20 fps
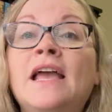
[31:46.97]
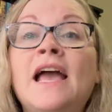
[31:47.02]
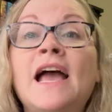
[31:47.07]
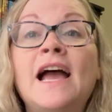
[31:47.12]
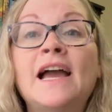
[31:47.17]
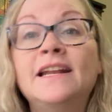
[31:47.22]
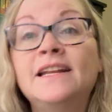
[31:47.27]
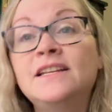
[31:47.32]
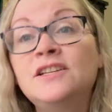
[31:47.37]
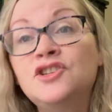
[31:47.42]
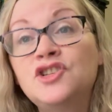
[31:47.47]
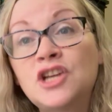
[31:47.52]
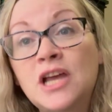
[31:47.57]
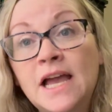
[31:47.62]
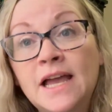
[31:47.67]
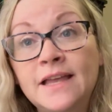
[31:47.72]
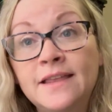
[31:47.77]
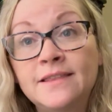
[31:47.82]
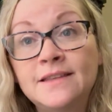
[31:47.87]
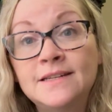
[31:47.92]
I didn't
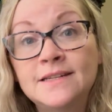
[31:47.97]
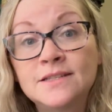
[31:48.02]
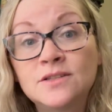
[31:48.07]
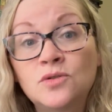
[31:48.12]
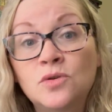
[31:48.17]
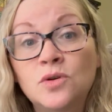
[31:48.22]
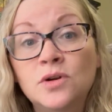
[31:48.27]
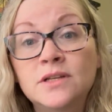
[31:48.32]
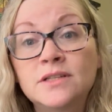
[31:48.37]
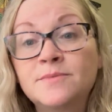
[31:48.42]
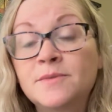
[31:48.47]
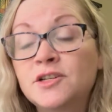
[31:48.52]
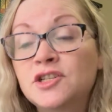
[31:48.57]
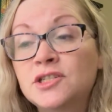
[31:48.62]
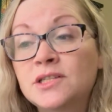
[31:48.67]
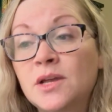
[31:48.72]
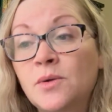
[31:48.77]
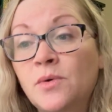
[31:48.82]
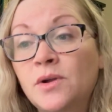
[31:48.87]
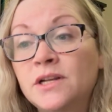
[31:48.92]
chat in the Discord as much
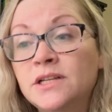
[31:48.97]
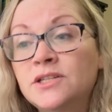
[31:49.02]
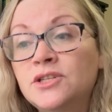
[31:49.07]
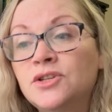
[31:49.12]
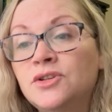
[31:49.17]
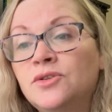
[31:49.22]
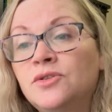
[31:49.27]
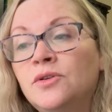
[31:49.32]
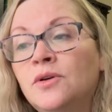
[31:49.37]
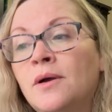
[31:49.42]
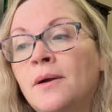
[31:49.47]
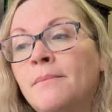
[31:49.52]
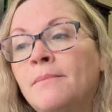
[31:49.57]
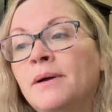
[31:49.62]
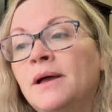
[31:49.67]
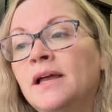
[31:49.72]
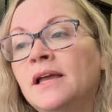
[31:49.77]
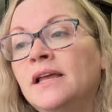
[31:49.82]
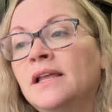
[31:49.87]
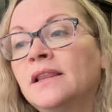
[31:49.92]
as I wanted to,
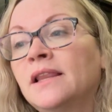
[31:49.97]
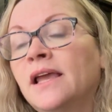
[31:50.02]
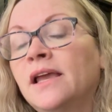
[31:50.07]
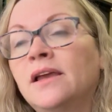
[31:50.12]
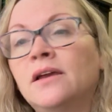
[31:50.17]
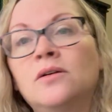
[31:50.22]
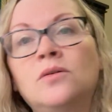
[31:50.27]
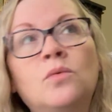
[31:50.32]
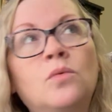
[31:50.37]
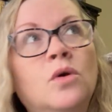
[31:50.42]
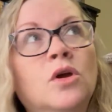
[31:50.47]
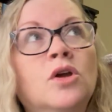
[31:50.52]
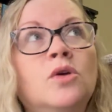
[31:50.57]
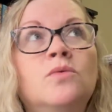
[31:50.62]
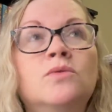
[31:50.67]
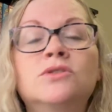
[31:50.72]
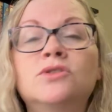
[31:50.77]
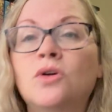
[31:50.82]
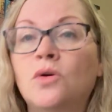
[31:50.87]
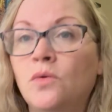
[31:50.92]
but like work
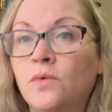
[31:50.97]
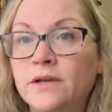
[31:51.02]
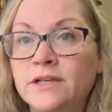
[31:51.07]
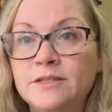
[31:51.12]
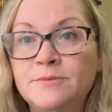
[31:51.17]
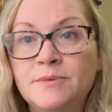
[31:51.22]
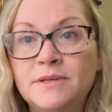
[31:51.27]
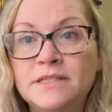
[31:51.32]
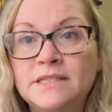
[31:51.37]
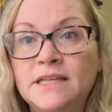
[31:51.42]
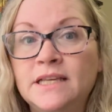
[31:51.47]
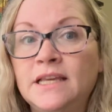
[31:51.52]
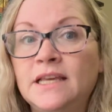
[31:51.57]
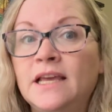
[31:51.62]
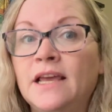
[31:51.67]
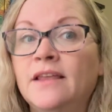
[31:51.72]
was always busy.